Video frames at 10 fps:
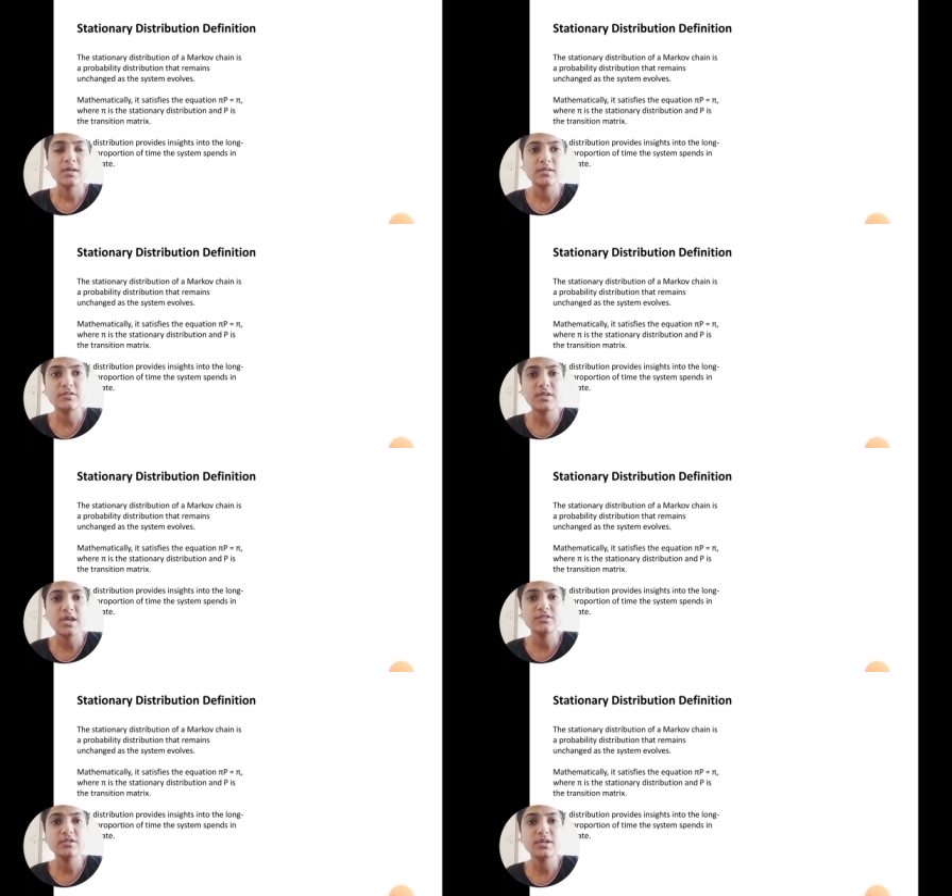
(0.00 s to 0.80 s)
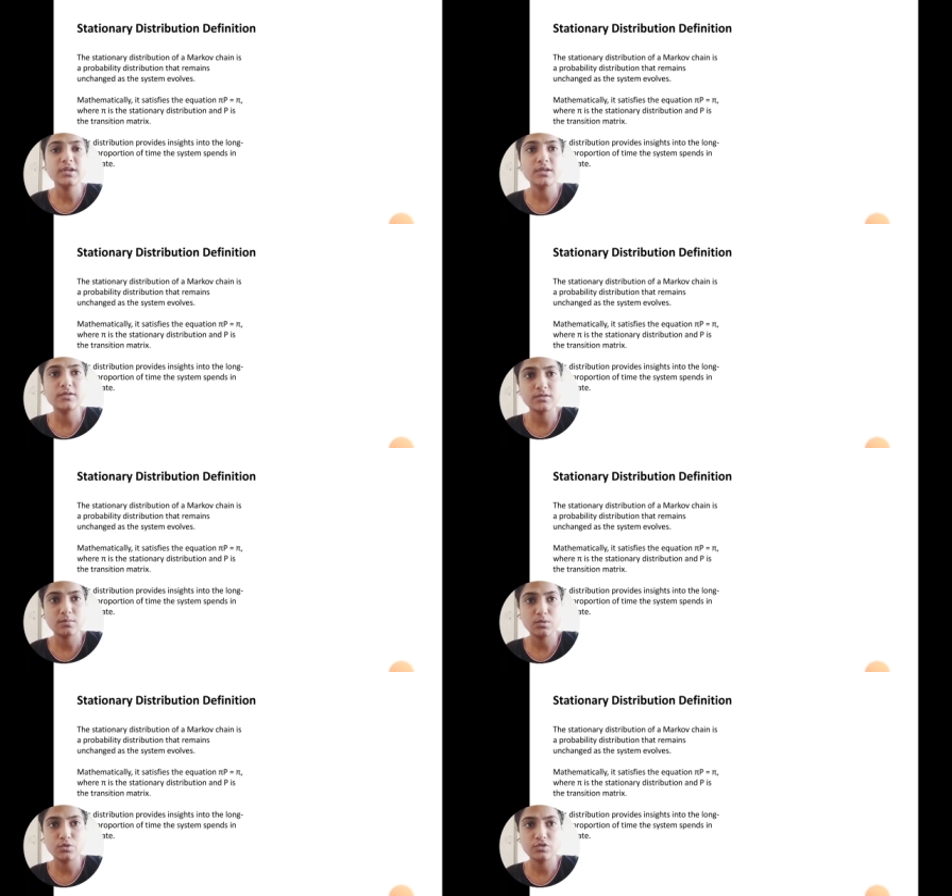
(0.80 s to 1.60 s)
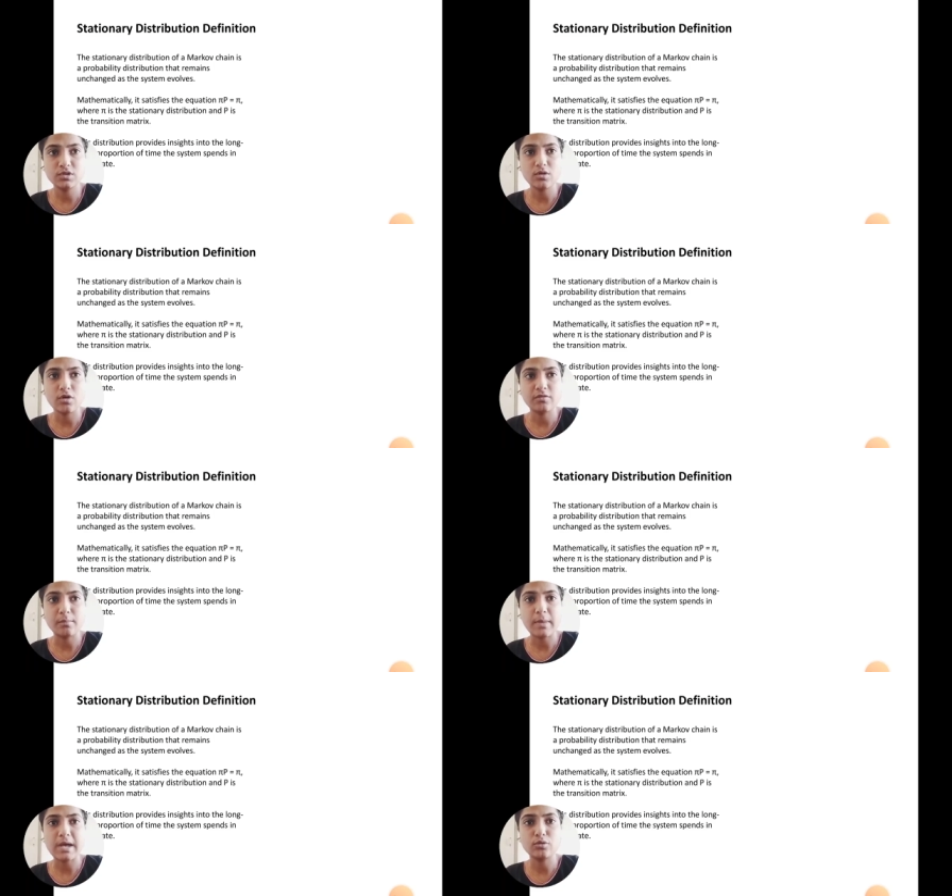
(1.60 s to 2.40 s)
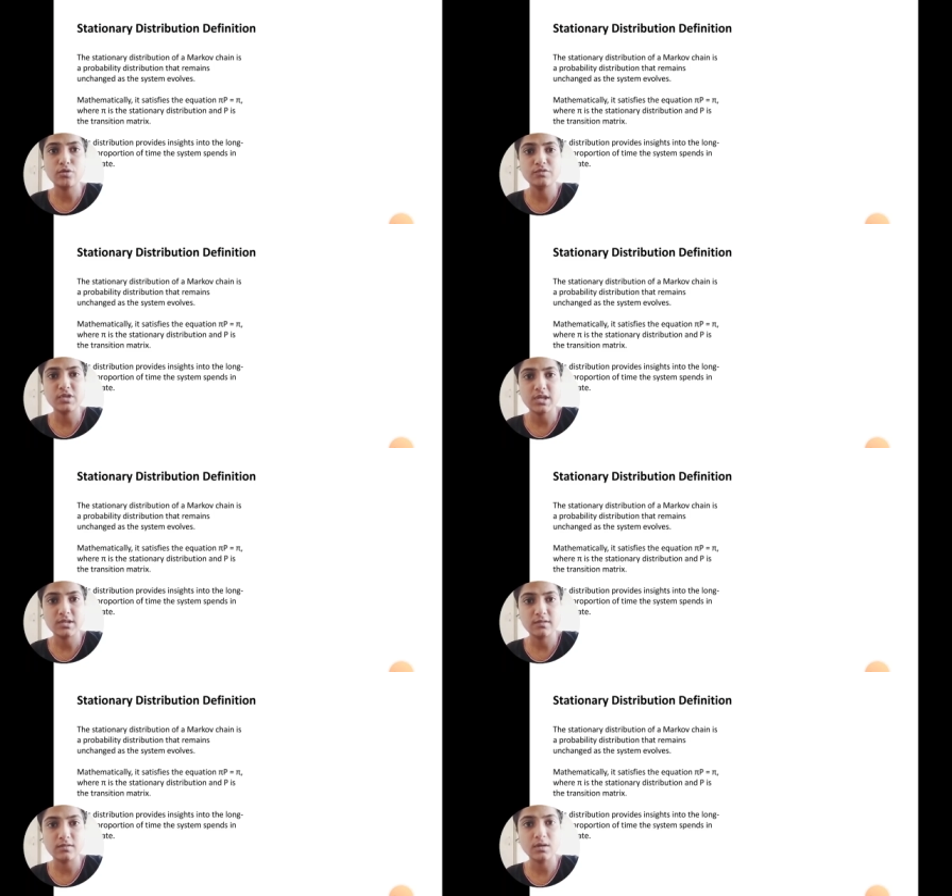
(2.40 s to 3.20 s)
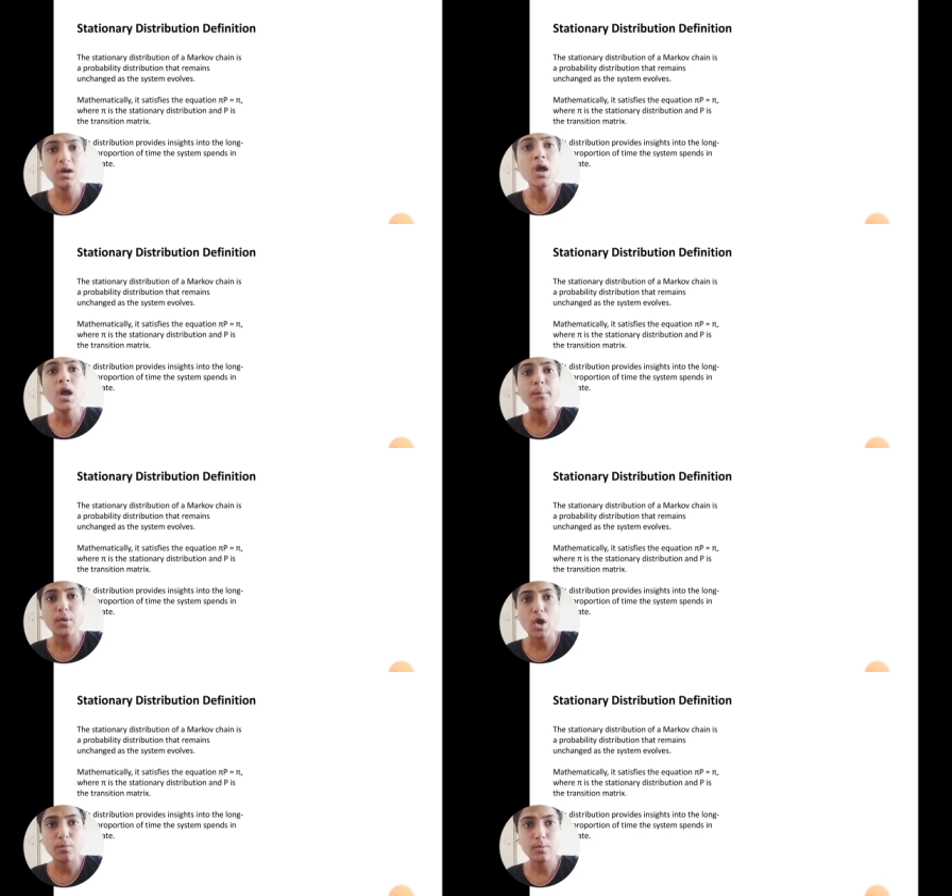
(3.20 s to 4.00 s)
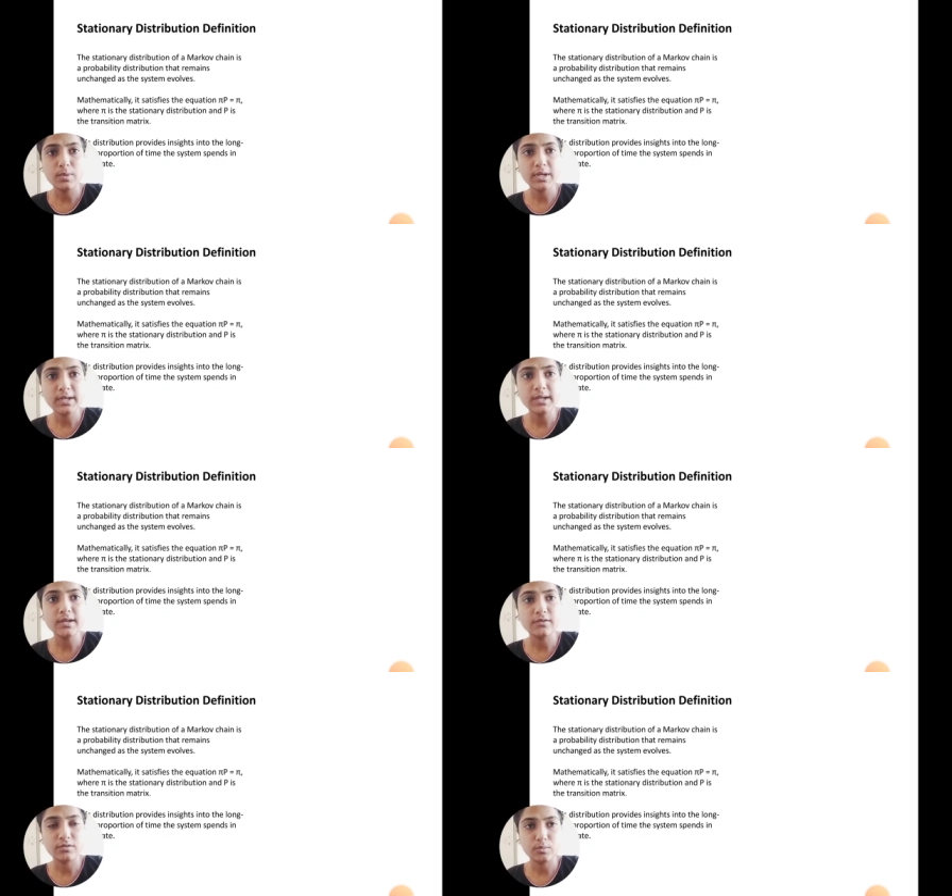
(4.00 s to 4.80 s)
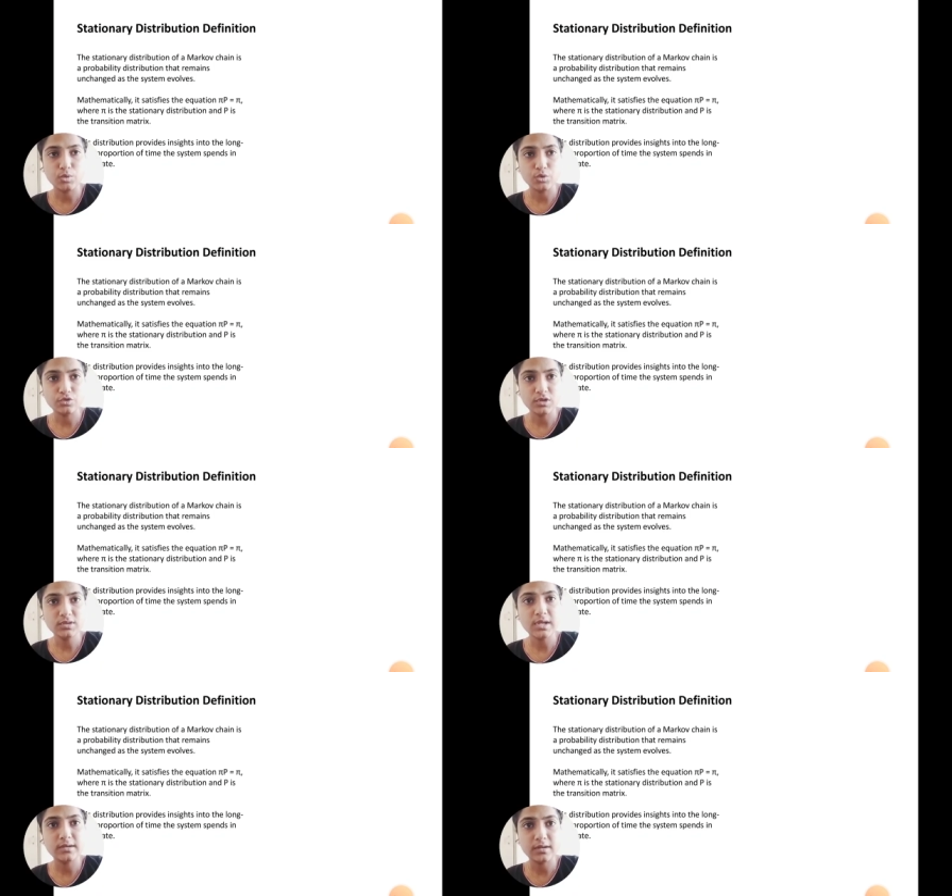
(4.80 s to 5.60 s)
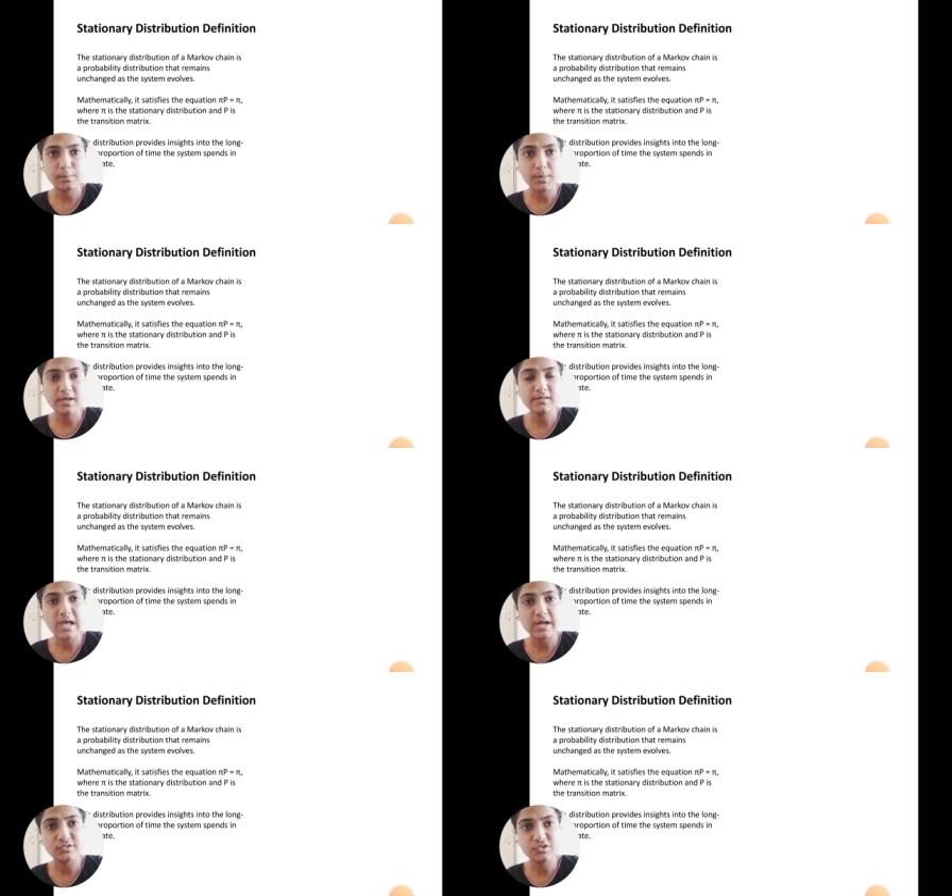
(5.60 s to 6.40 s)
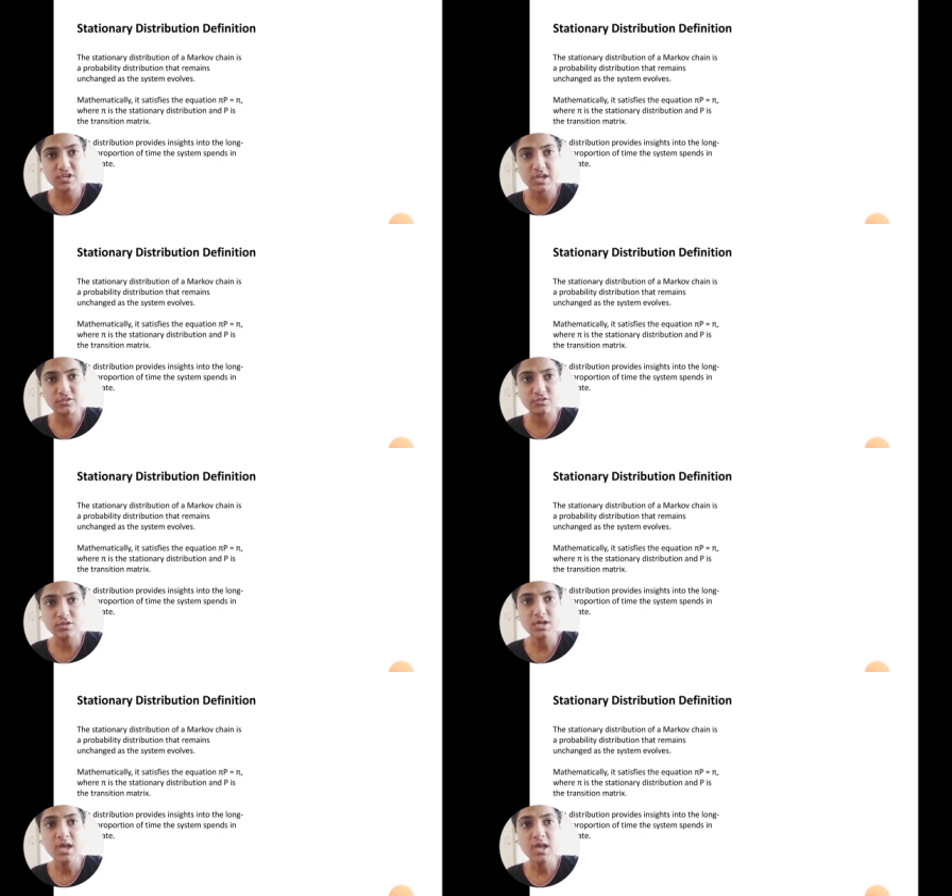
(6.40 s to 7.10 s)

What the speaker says: The stationary distribution of a Markov chain is a probability distribution that remains unchanged